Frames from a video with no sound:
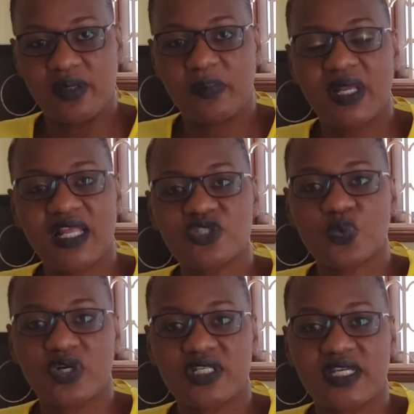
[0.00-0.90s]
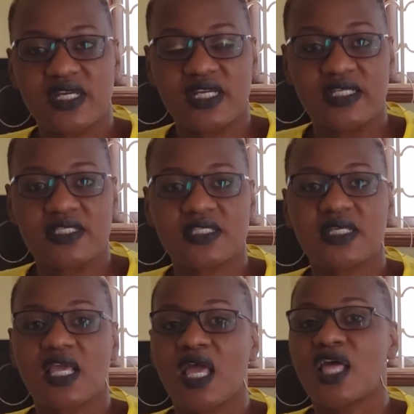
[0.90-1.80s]
My last word here is,
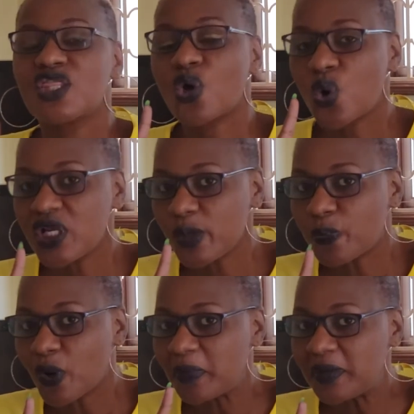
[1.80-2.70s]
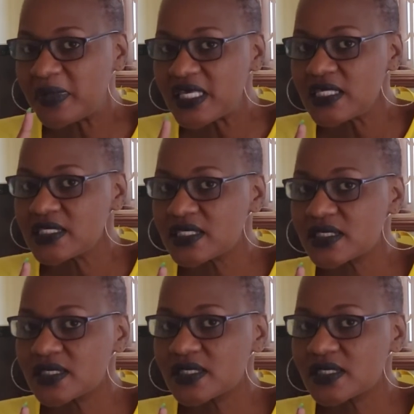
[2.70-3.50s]
the only problem is